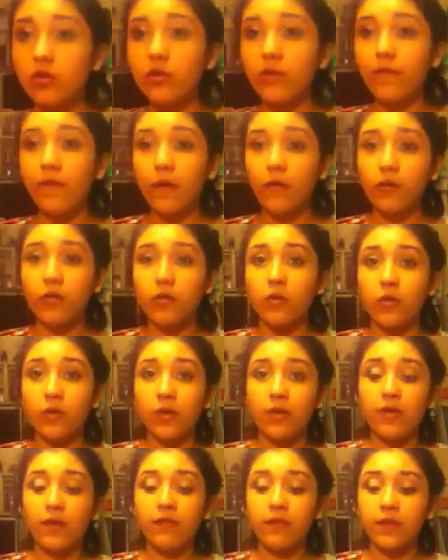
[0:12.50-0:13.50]
I was doing this
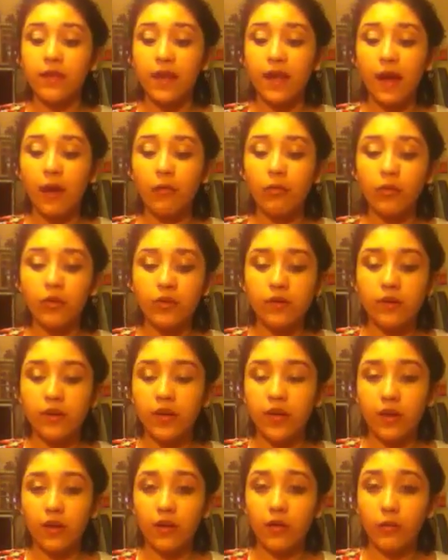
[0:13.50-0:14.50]
every day, I would
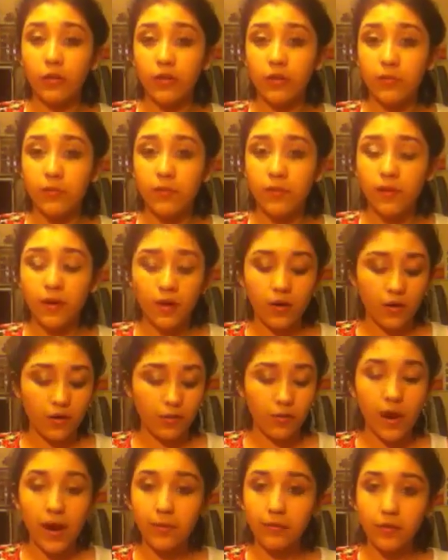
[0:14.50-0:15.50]
secure it with a
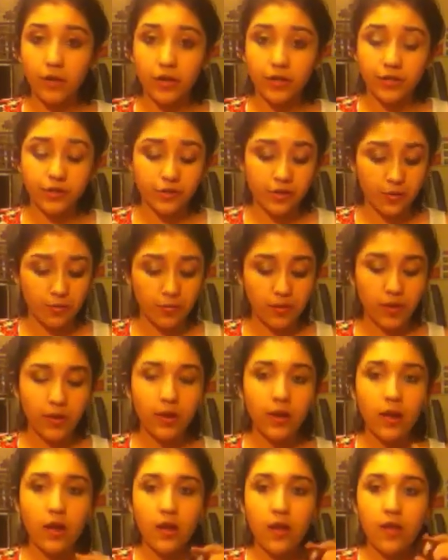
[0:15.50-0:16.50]
primer under it, but
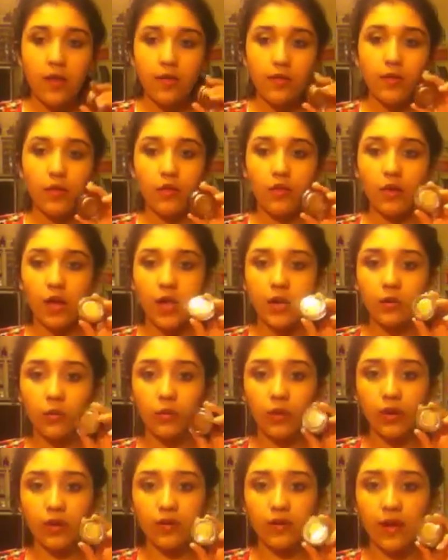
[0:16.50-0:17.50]
this kind of
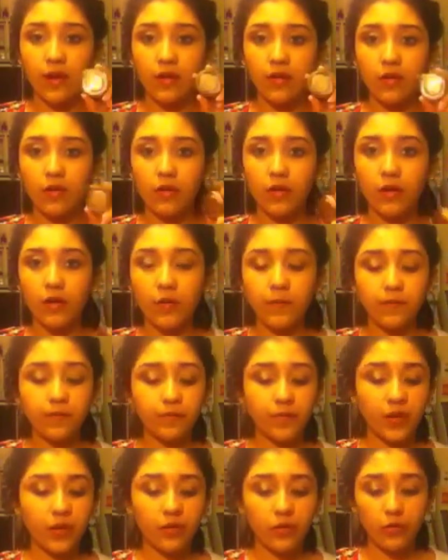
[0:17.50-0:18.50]
works as a
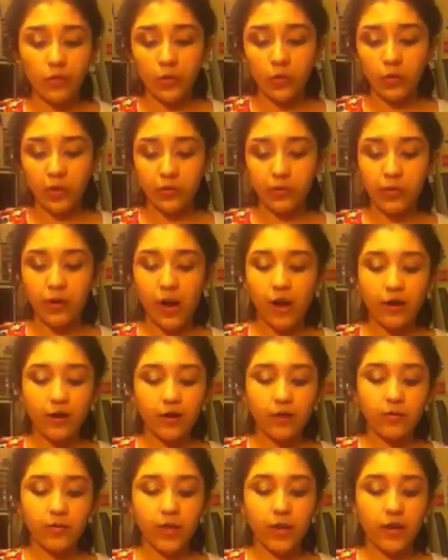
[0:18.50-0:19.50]
two-in-one product
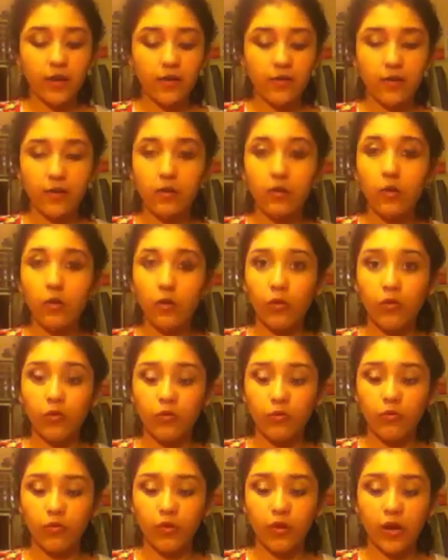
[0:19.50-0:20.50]
because it holds
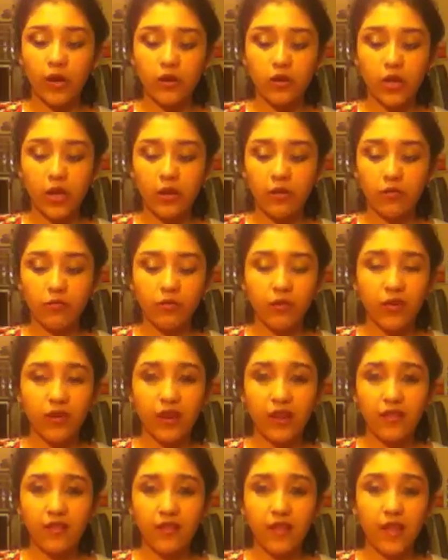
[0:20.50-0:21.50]
the eyeshadow really
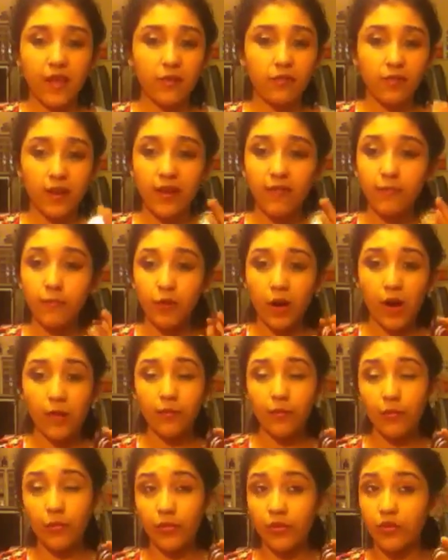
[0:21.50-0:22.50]
nicely. I don't have
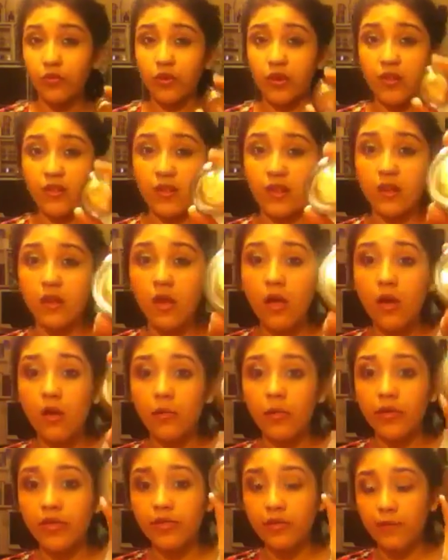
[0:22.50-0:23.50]
problems with creasing
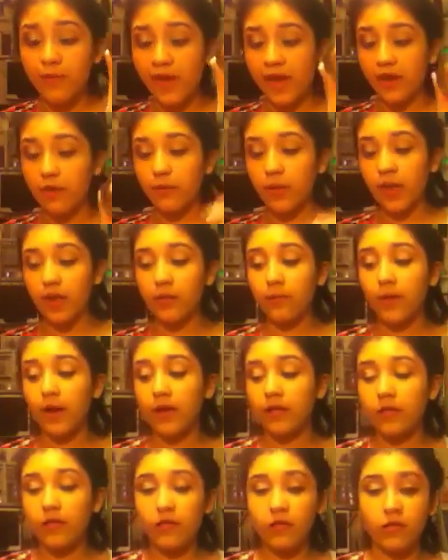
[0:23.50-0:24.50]
with the MAC paint
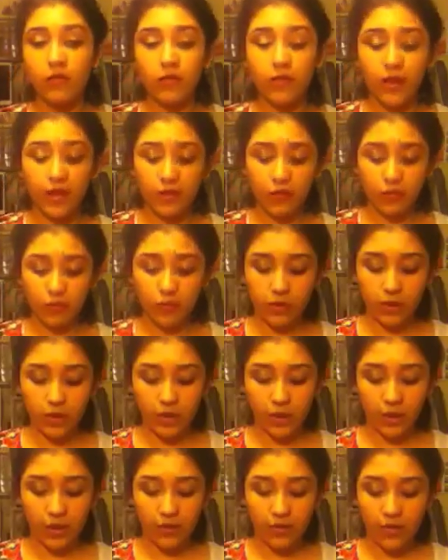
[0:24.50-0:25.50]
pots, so that's really
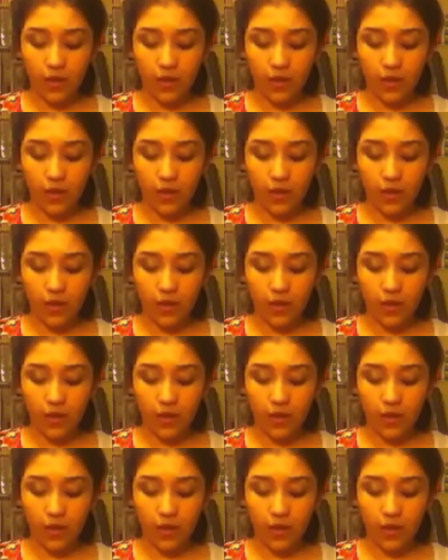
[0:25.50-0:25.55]
nice.